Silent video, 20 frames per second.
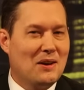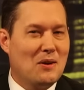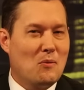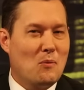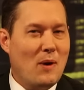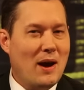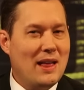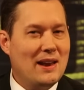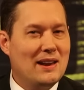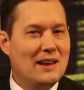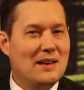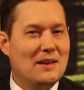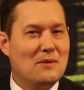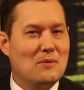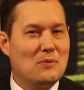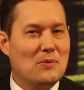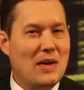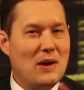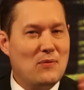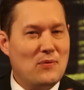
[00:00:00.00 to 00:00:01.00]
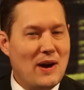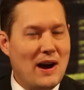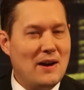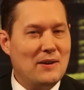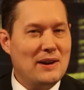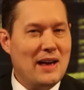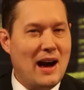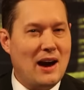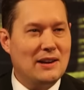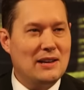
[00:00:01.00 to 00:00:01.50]
when they
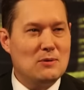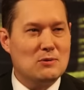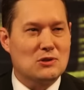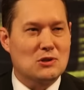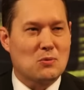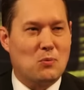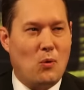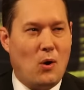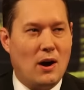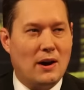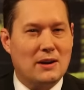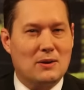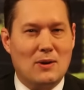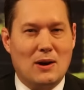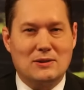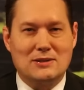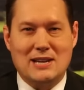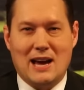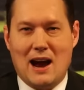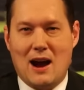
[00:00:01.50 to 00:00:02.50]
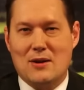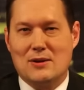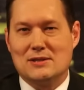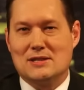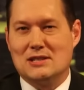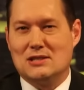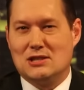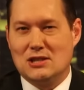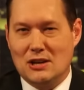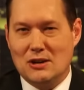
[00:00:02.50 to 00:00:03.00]
found out he was just walking around town as
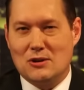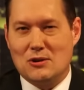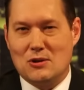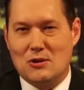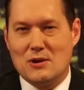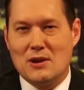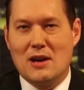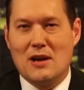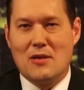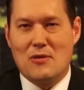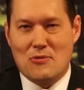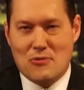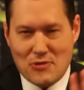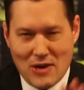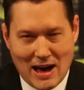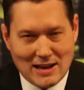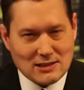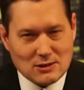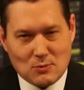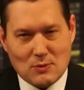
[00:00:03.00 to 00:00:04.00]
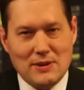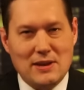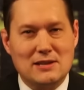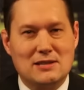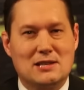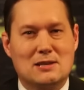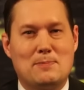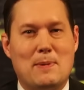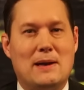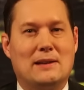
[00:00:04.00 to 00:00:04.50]
a dude, that's when they
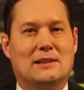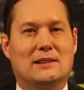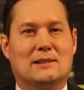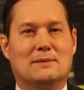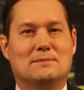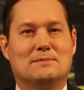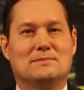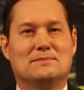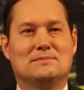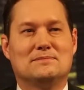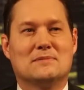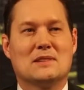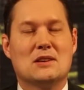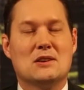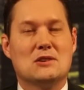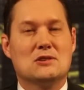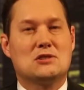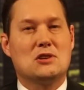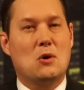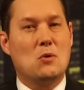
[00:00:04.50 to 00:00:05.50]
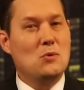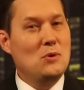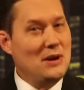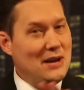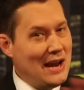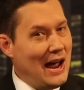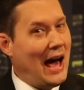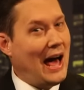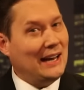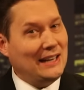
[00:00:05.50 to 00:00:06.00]
suspended him. So
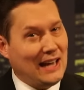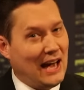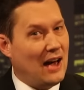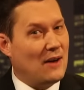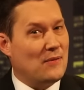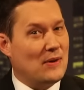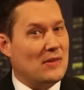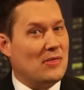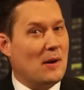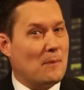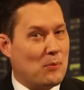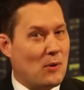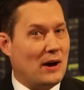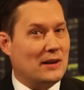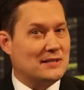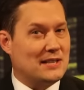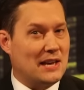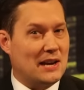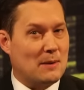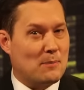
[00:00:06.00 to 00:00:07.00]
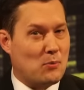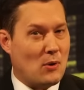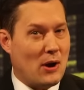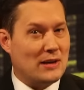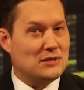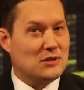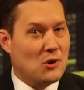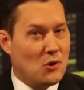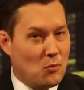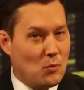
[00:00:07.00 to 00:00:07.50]
not having the prosthetic
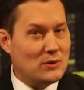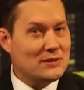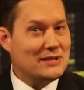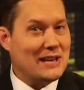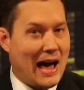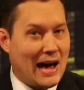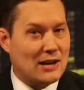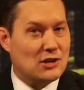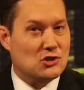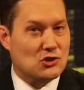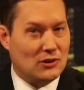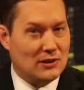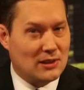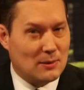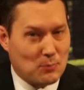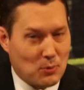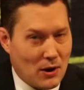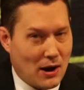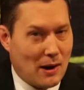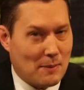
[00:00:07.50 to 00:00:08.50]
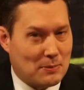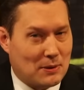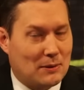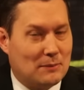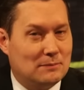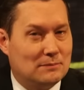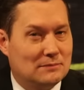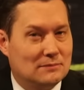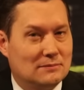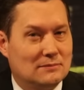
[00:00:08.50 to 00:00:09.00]
breasts was actually the
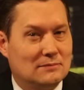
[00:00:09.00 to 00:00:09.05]
problem.